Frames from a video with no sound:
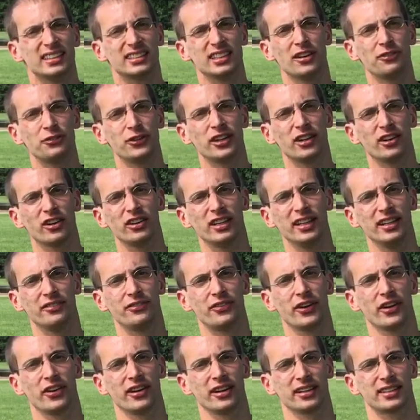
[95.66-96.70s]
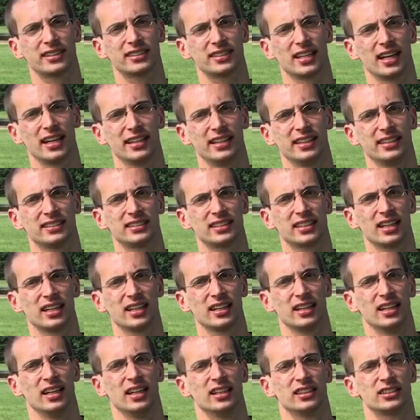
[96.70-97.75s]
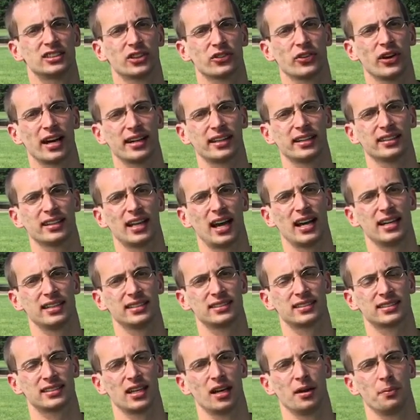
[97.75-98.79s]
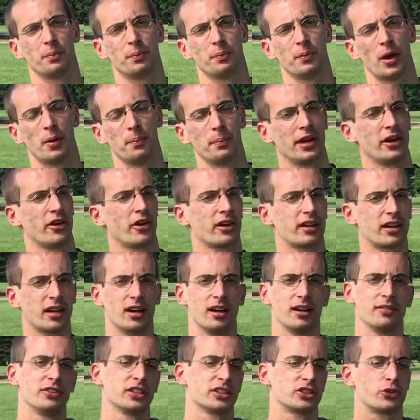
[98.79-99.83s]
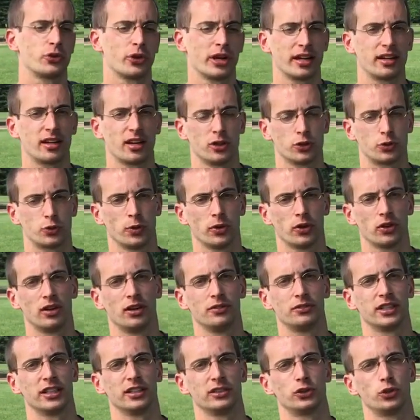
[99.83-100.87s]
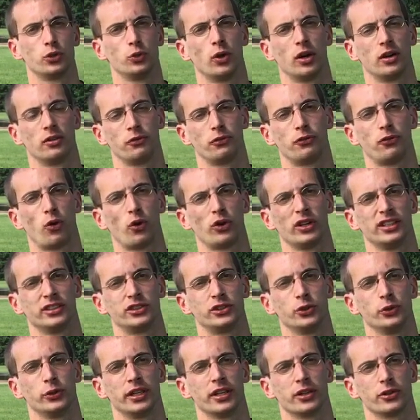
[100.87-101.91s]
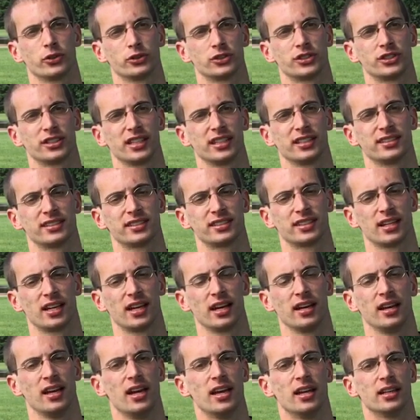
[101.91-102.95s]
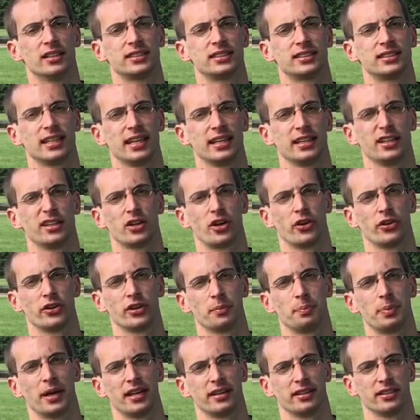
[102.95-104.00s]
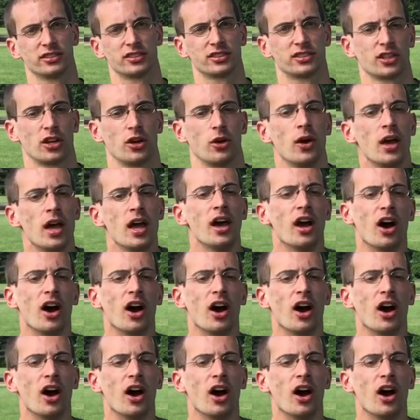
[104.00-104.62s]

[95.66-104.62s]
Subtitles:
definitely very exciting to recognize America, this great country we live in 242 years since stating our independence. So,